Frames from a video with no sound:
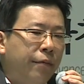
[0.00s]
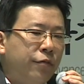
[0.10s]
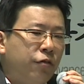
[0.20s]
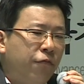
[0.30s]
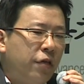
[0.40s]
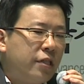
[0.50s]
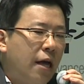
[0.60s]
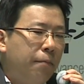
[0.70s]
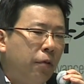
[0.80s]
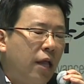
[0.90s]
So, for
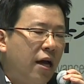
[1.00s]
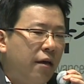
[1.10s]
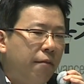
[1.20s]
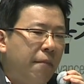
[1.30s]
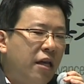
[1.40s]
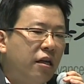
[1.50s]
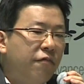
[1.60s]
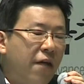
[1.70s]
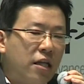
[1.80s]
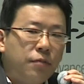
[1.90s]
example, I made an
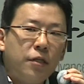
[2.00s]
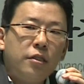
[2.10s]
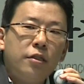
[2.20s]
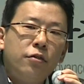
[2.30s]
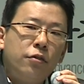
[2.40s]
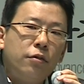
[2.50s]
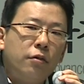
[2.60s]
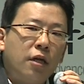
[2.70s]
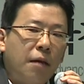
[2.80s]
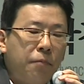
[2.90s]
investment into
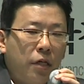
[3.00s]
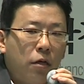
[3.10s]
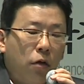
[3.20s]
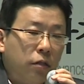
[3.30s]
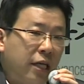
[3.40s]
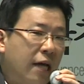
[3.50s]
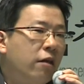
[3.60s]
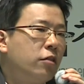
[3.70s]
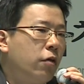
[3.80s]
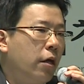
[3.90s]
a company called
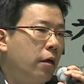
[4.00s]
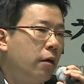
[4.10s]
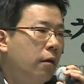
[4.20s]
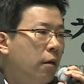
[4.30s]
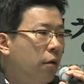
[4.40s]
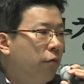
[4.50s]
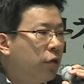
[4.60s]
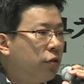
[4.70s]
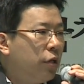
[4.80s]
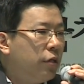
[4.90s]
TerraScale,
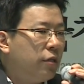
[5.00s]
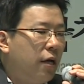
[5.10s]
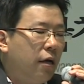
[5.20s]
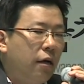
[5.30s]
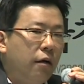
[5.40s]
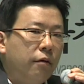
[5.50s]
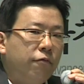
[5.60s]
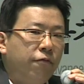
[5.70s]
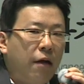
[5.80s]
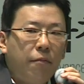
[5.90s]
which is a
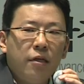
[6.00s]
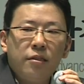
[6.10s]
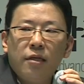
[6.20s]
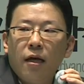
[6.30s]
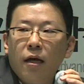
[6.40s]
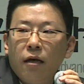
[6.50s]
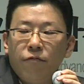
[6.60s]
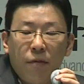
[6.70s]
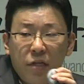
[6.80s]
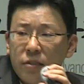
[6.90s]

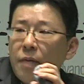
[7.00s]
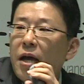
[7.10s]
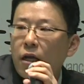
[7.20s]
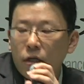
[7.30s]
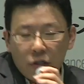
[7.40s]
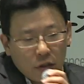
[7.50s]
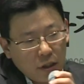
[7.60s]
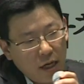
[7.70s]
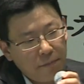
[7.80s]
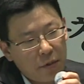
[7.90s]
family semiconductor
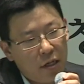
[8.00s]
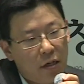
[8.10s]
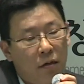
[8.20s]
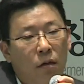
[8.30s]
company.